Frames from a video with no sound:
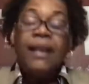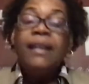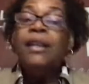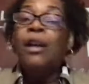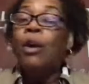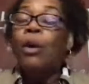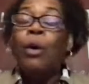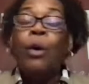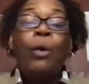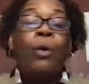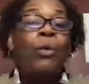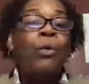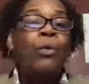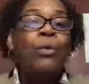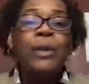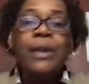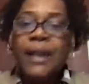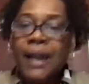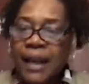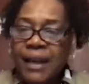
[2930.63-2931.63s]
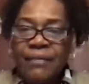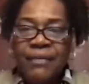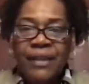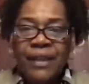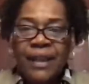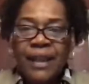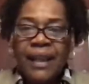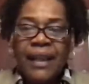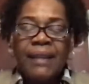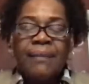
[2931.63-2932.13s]
the Old
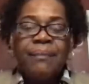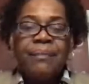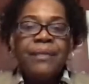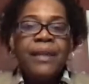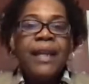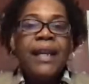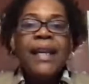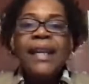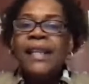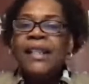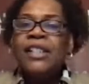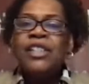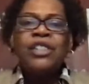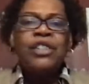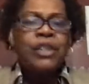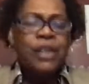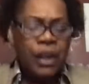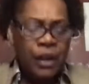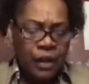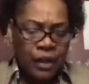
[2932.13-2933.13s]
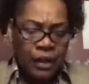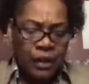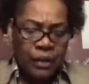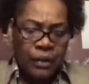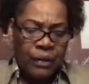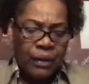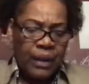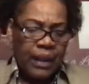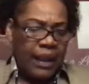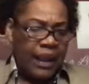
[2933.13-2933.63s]
Covenant, is
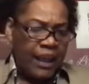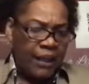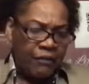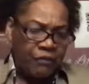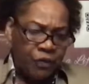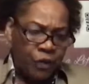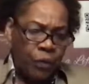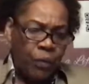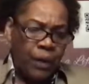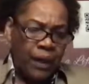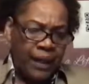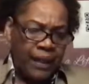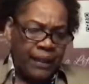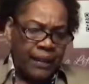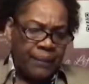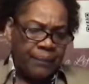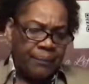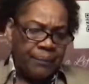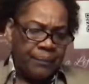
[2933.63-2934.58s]
null and void.